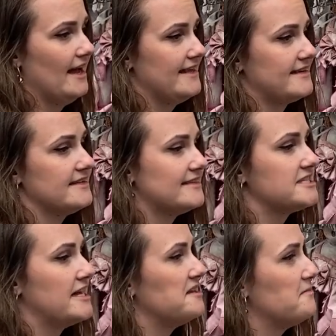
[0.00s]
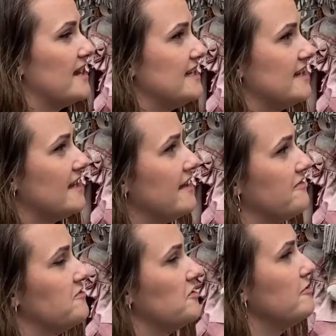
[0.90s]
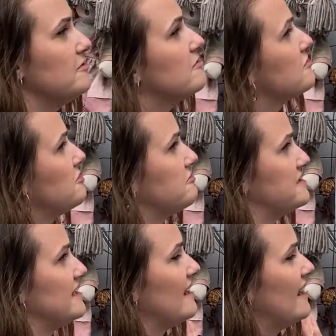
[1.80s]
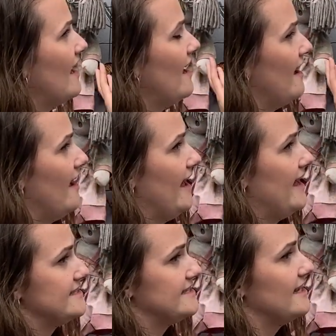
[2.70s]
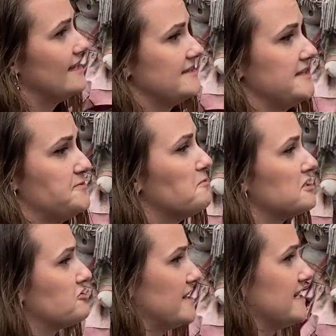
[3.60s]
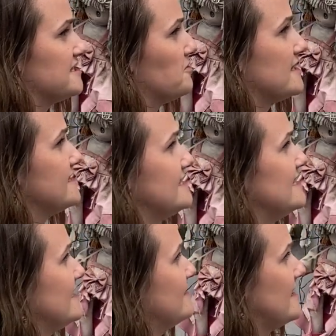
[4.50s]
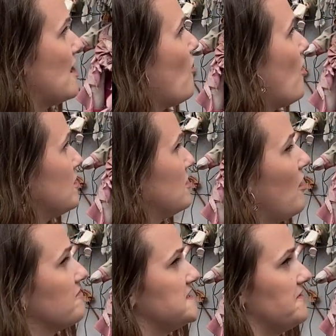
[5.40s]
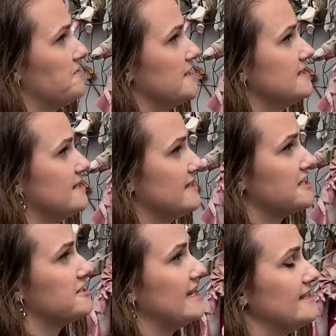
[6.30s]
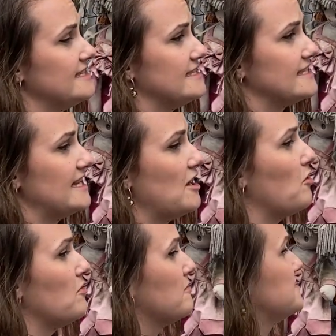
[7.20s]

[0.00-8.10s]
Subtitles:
it can touch anybody. If you look closer at these portraits, you can see that they are all of different nationalities, they are all of